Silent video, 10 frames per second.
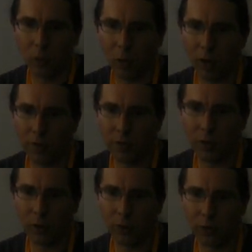while the
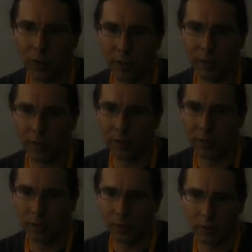show is running,
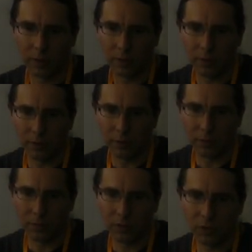
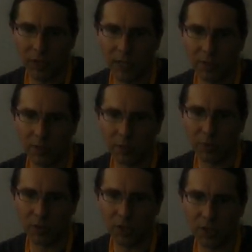change the
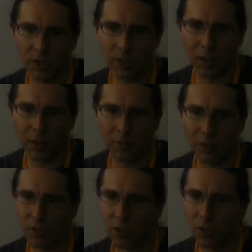position of
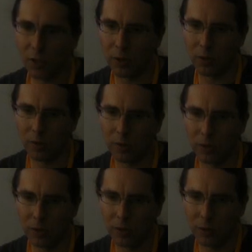the show,
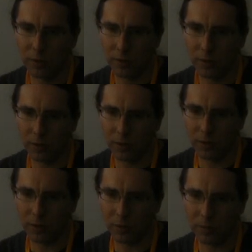
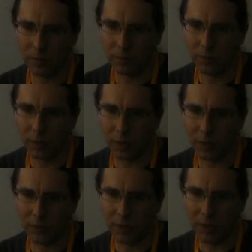you know,
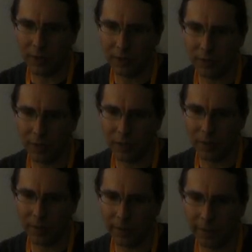let's lock these together.